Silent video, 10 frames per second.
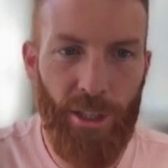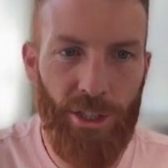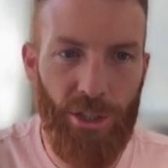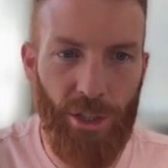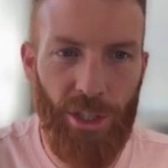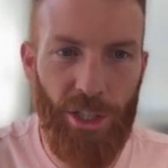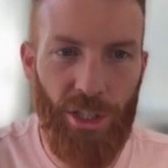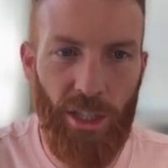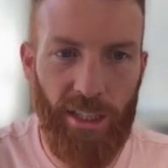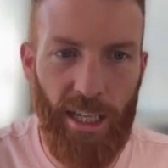So you just
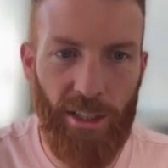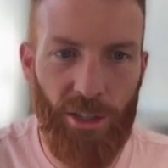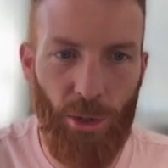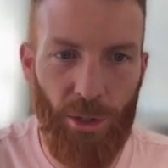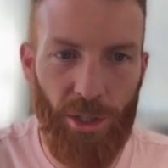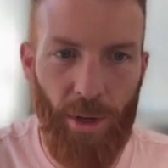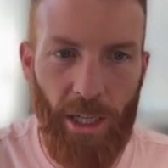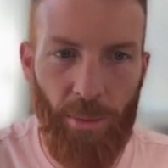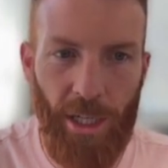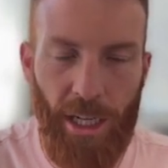click that toggle to make
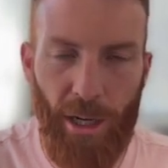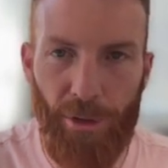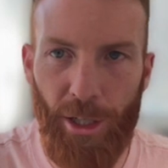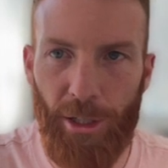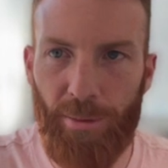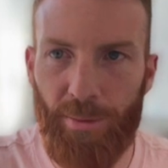a PDF here.